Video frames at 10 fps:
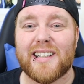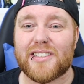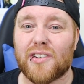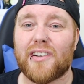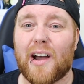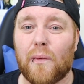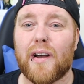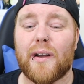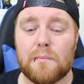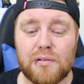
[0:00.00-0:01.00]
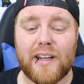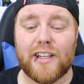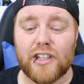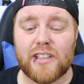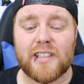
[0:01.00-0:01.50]
So that were pretty
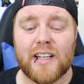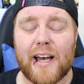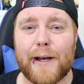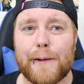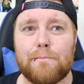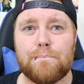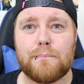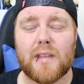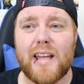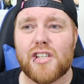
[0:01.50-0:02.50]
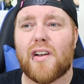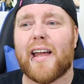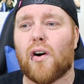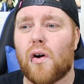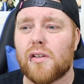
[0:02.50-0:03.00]
good.
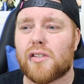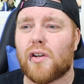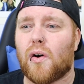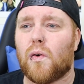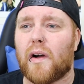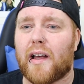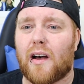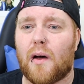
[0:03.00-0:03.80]
Interac also,